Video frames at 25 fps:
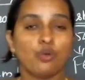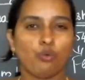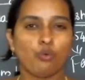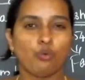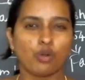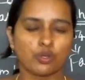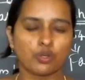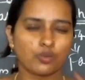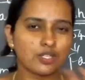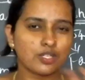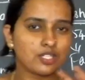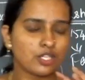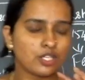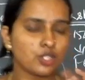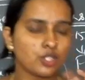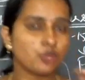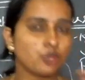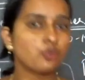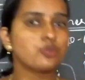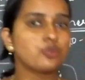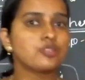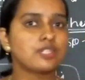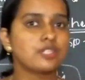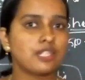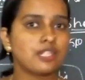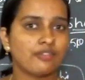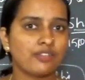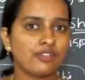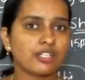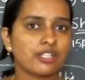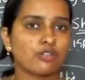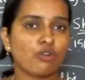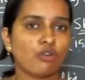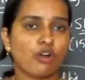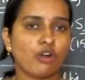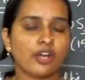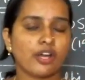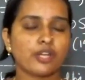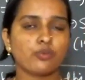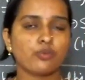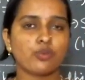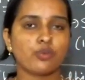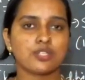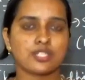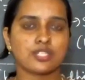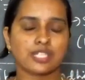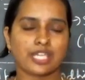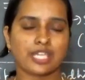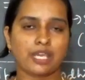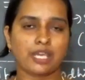What was a new silver coin
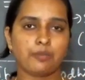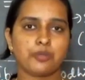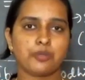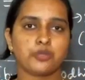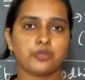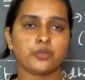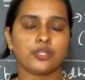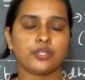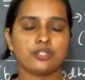came into